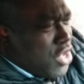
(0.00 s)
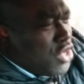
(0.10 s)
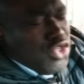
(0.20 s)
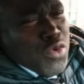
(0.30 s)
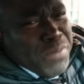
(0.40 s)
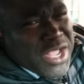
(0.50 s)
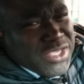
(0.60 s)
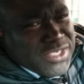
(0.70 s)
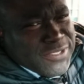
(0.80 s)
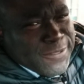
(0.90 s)
So
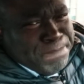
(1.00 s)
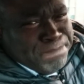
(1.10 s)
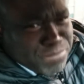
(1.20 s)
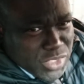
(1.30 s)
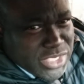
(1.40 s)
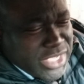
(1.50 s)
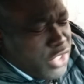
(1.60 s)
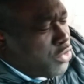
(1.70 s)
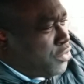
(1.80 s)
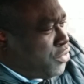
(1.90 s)
please stay
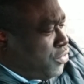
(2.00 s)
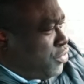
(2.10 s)
tuned.